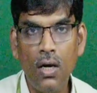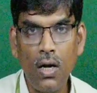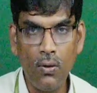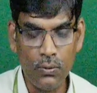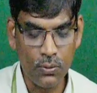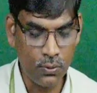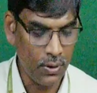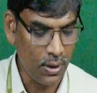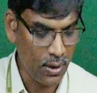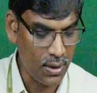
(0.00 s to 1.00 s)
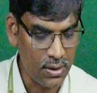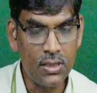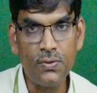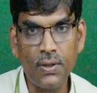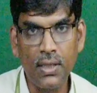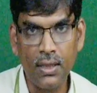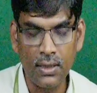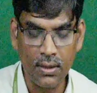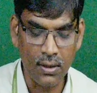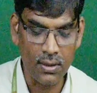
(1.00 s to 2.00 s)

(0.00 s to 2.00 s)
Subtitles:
how to their research we can get it,